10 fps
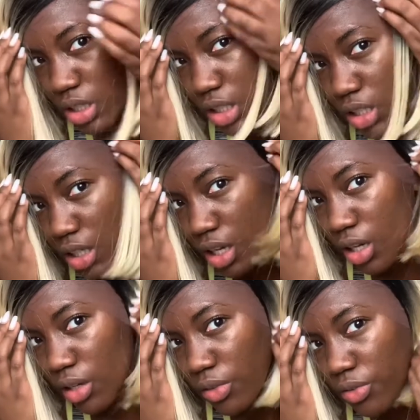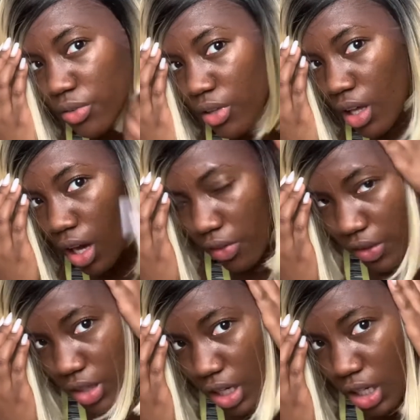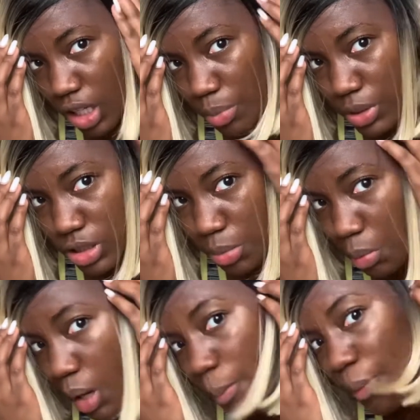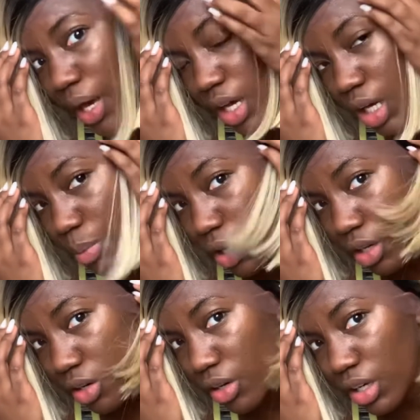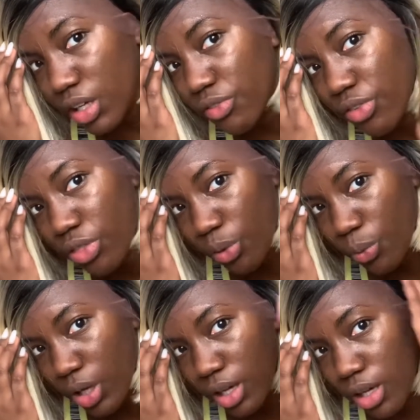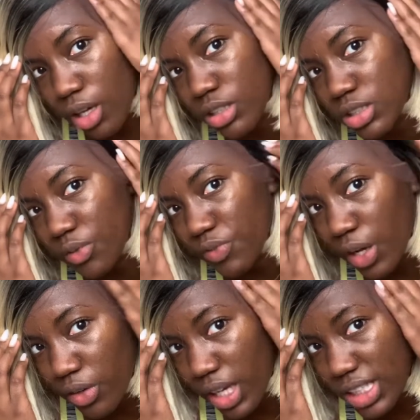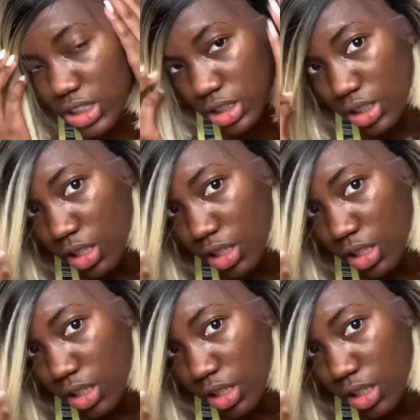enough. I think that I need to put some of my makeup underneath the wig, some foundation,